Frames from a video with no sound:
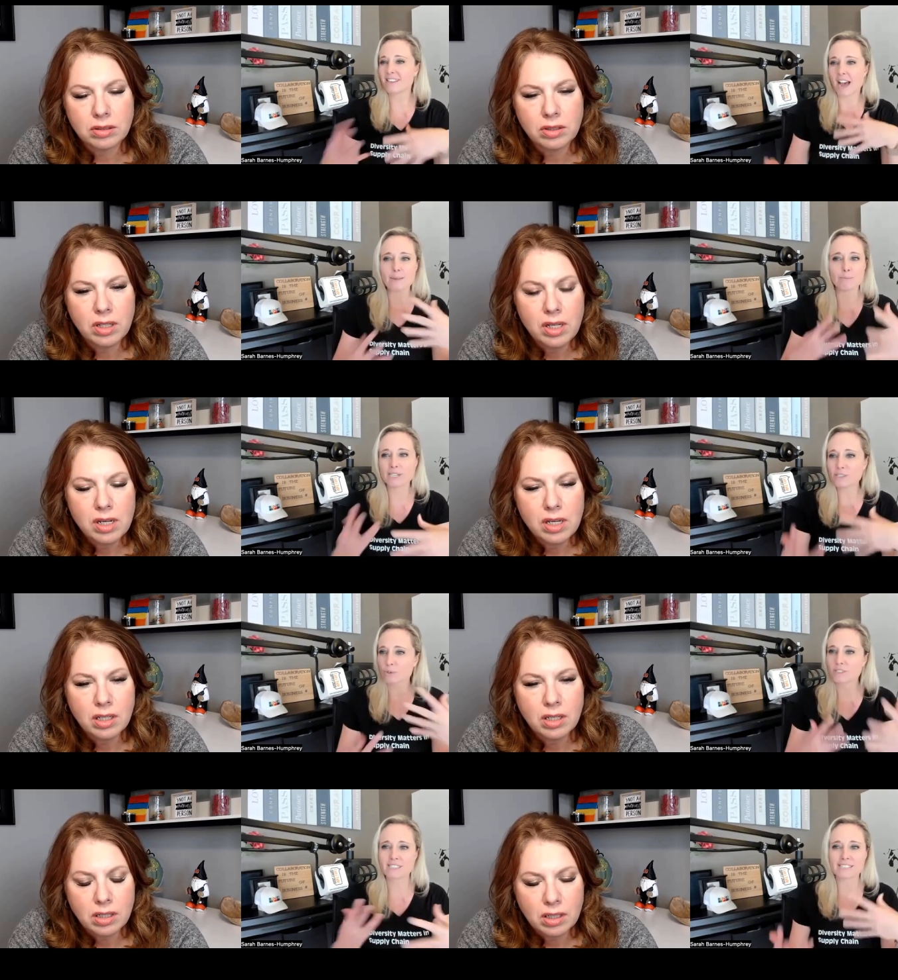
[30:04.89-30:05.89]
Speaker 1: time,
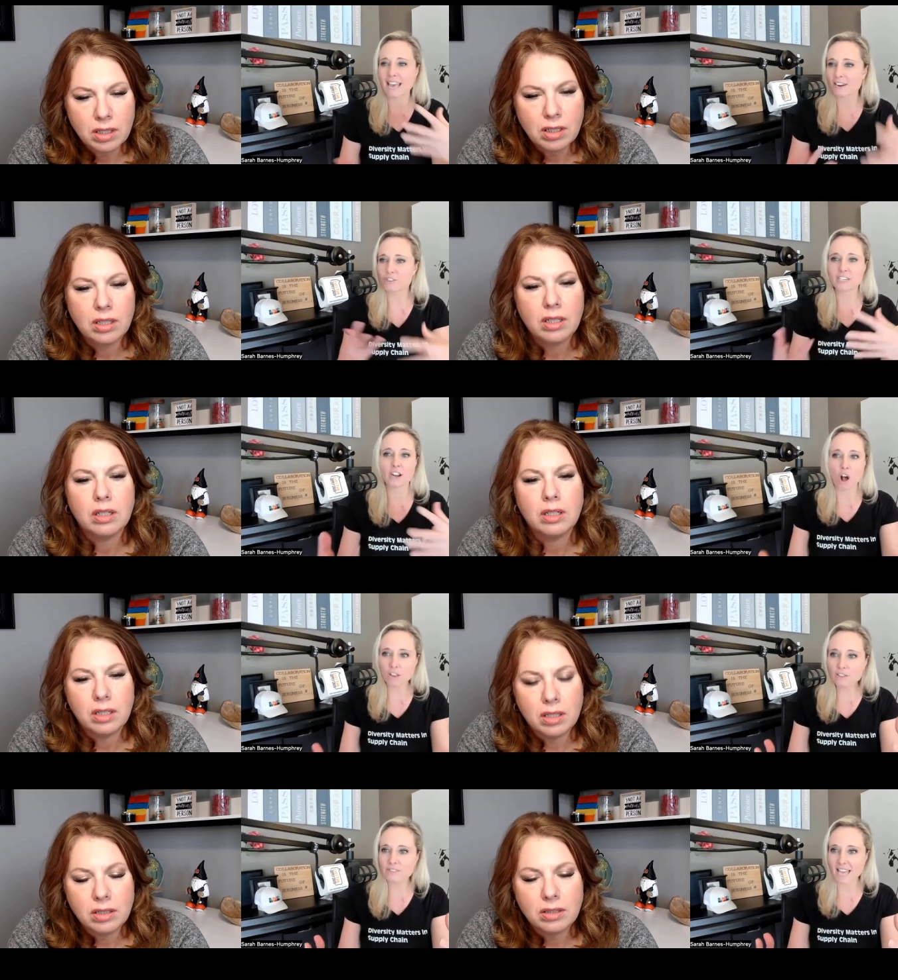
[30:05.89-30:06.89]
resources, energy,
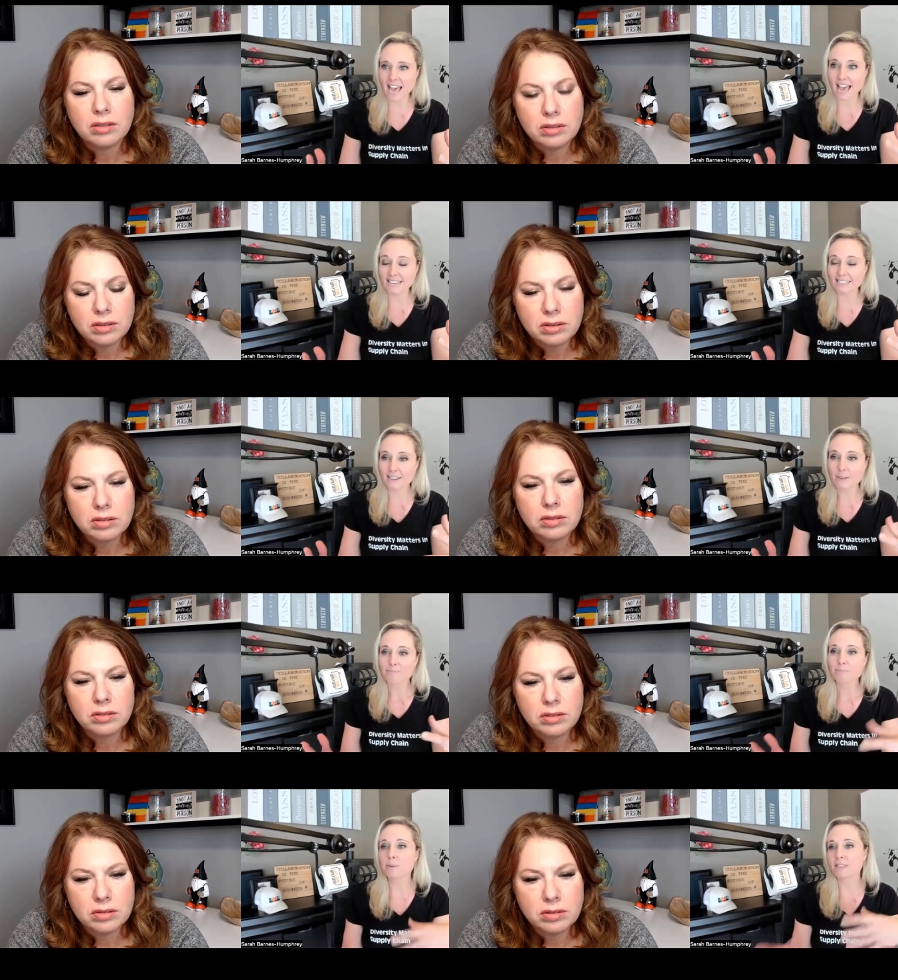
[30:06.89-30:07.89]
all of that,
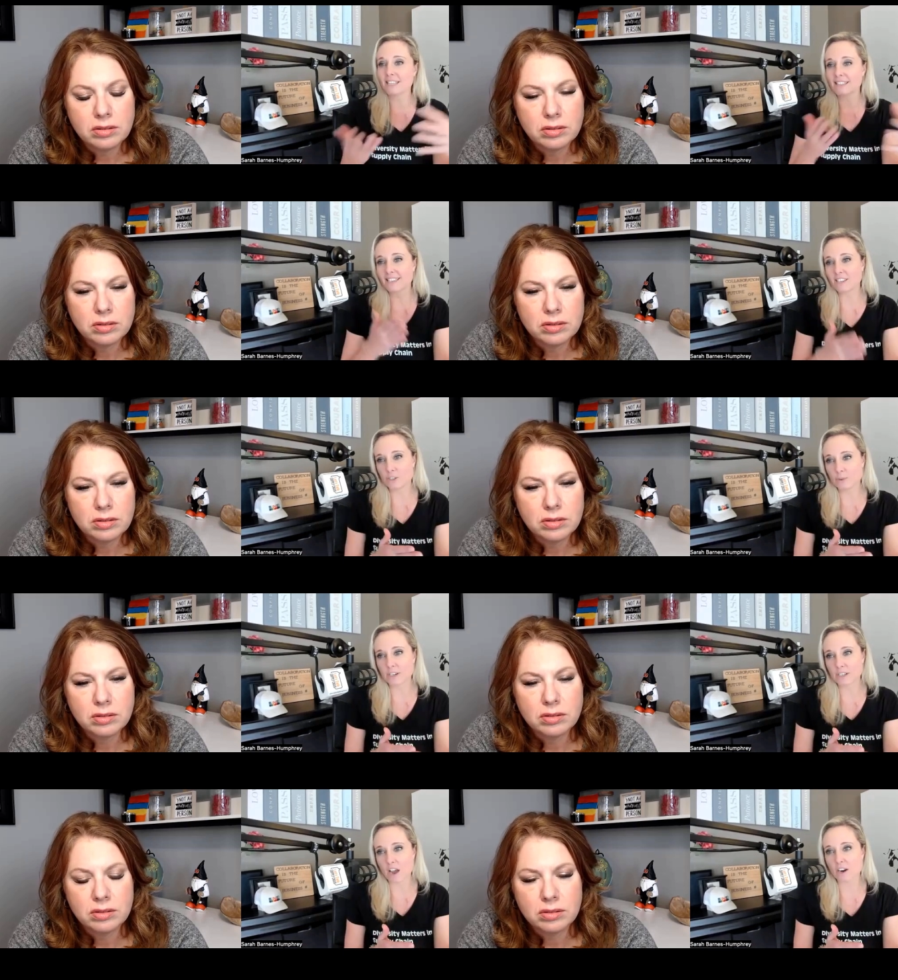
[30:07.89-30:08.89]
but that they can do it
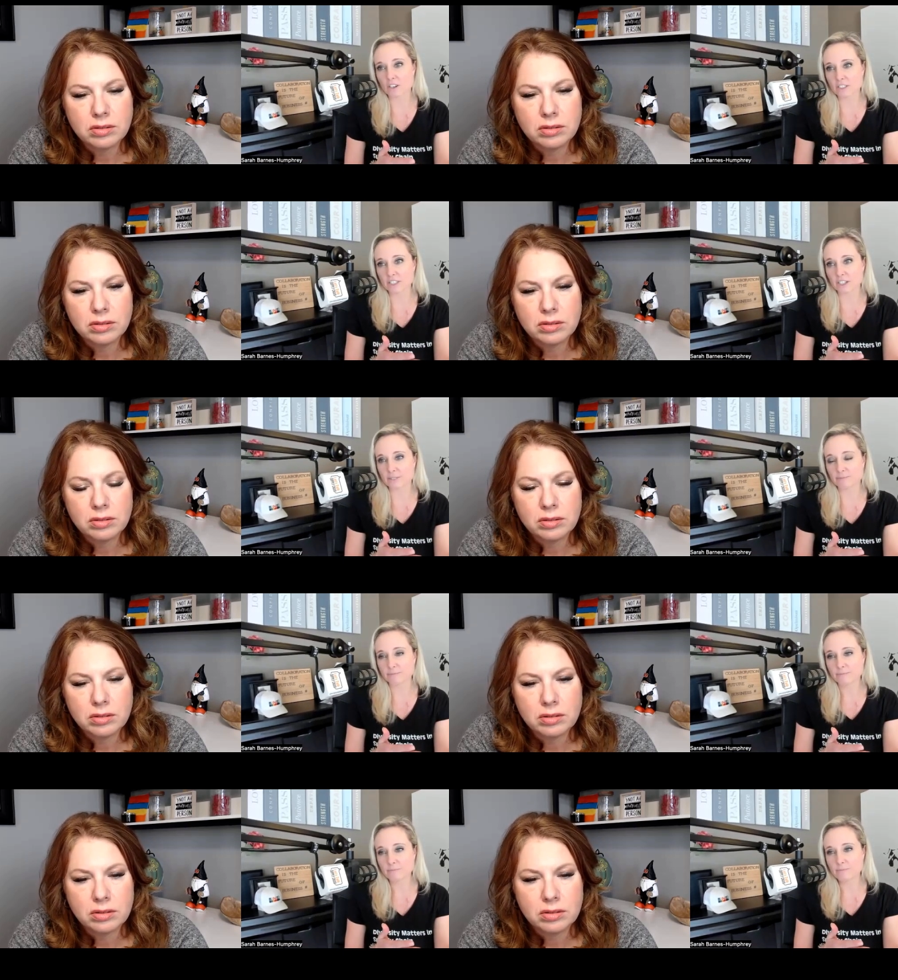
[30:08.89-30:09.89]
a lot earlier
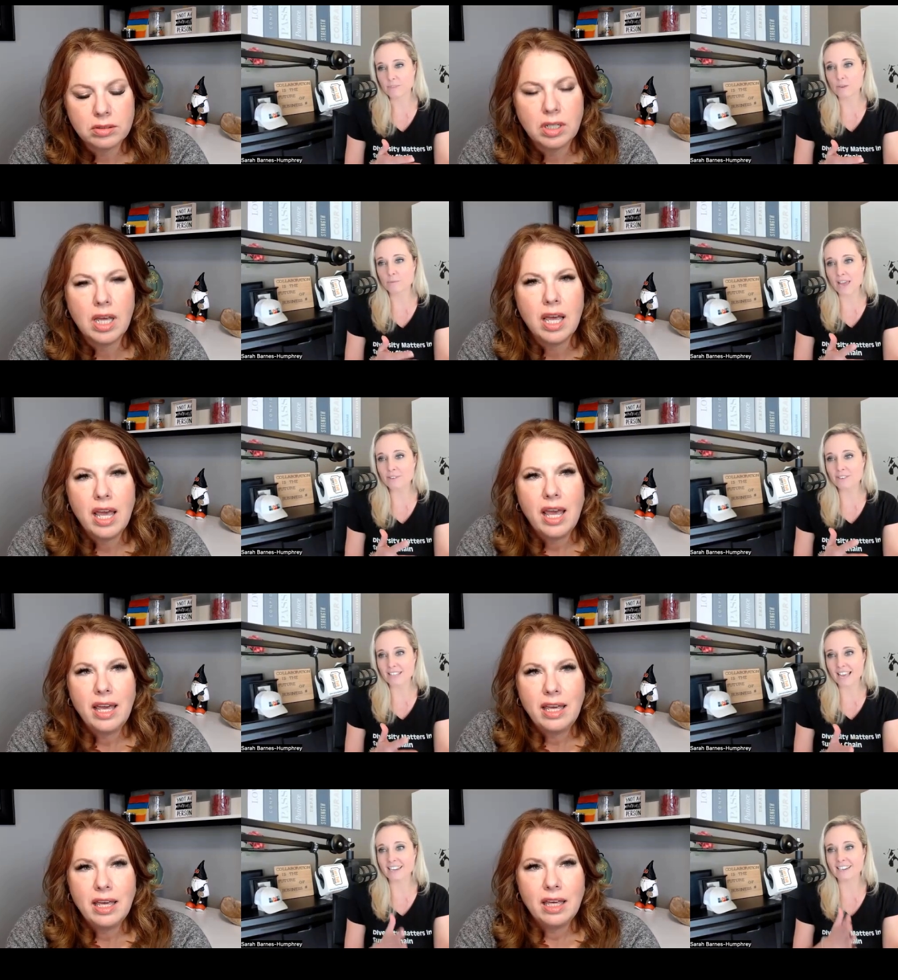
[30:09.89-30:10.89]
Speaker 2: rather
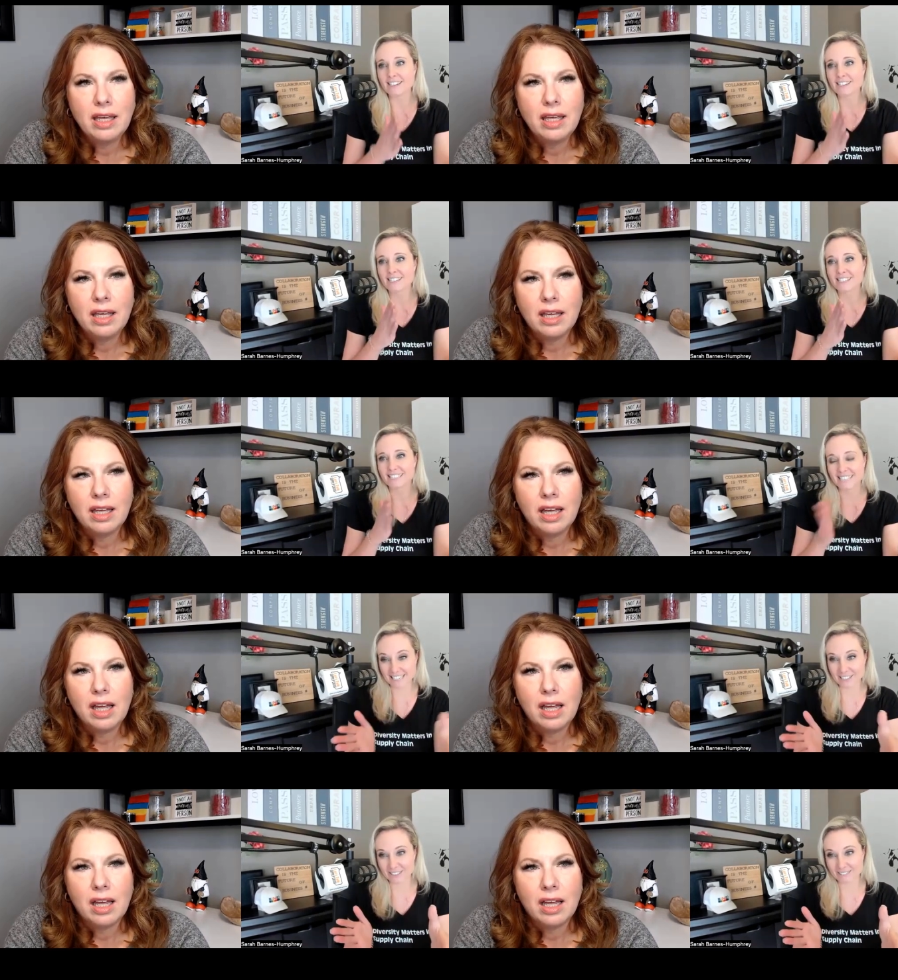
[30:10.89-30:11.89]
than
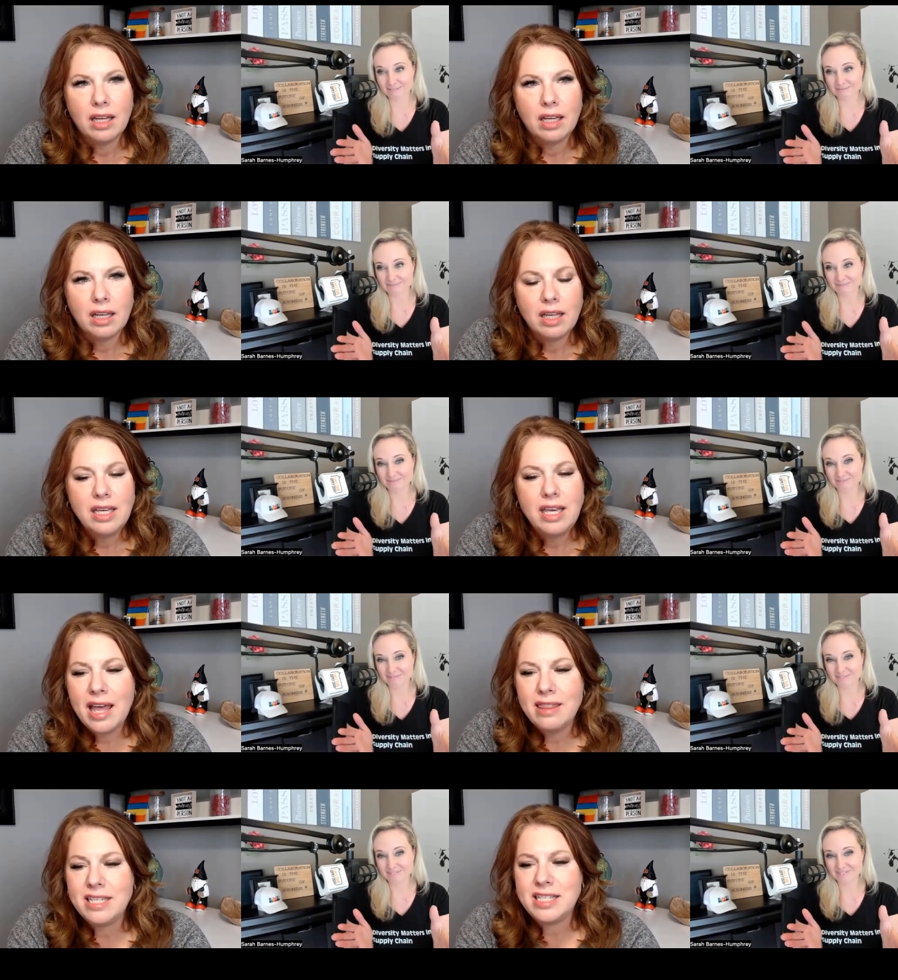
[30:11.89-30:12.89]
later?
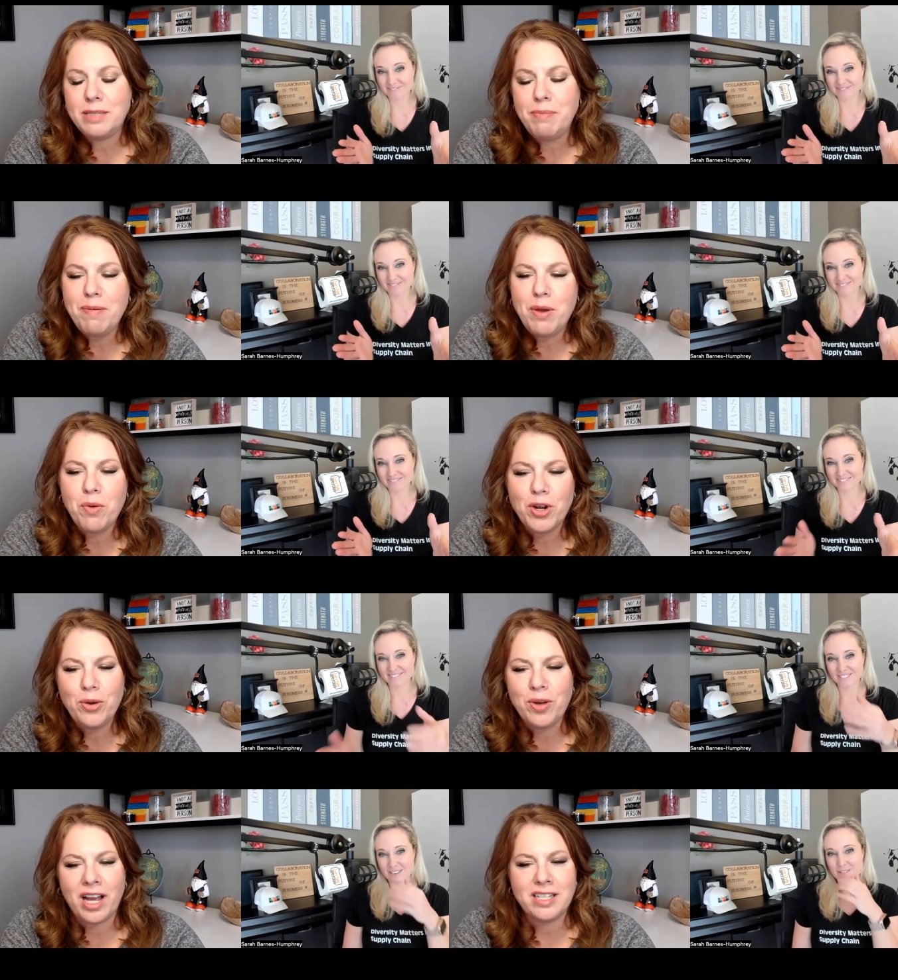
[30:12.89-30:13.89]
yeah this is maybe where you
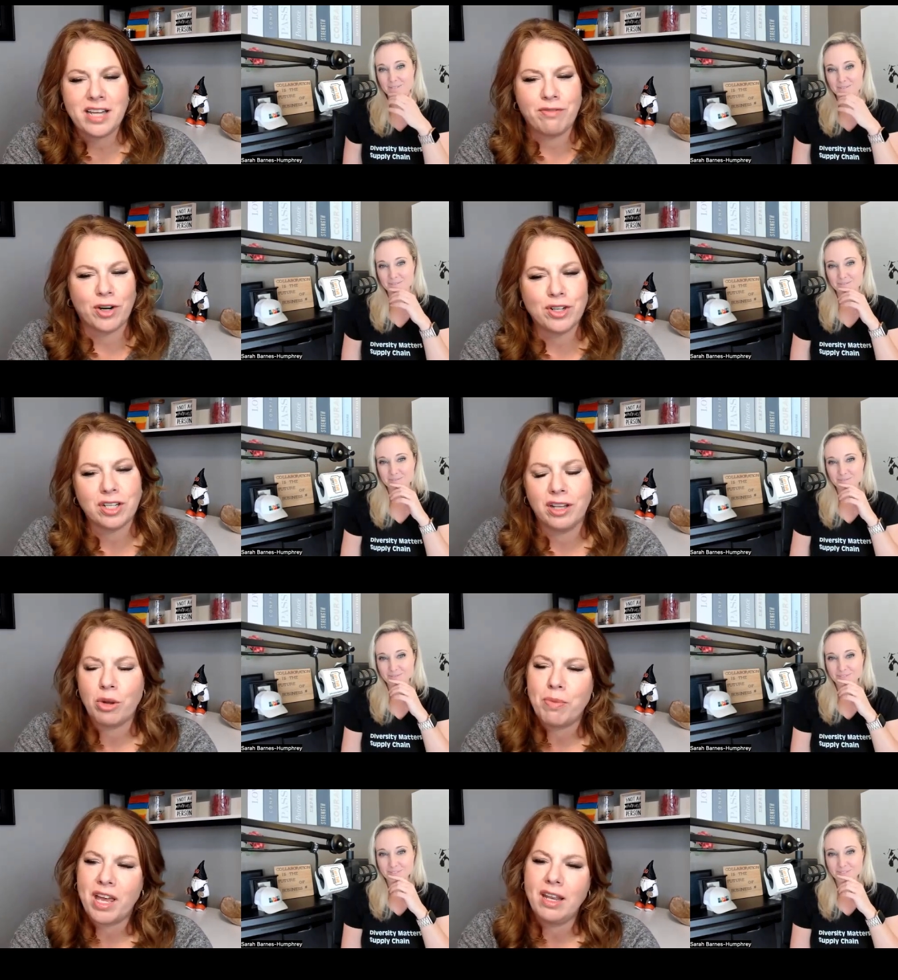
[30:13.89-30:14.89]
and i diverge a little
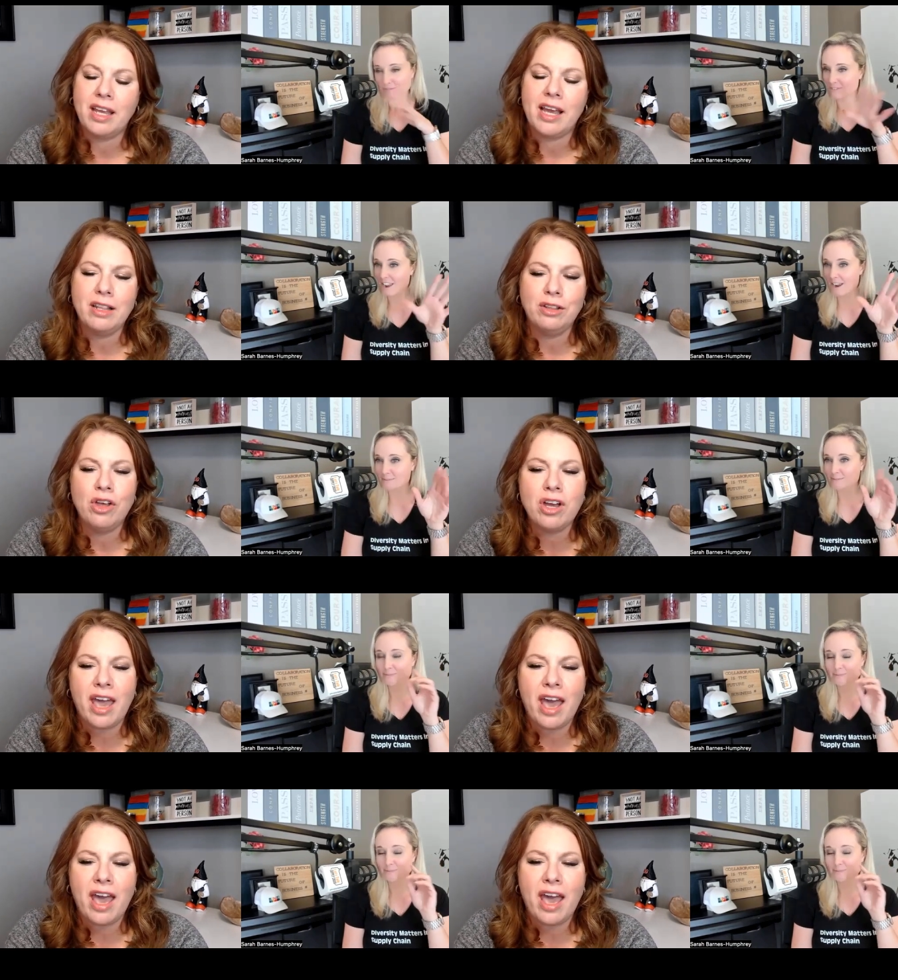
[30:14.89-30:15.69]
bit like okay. i look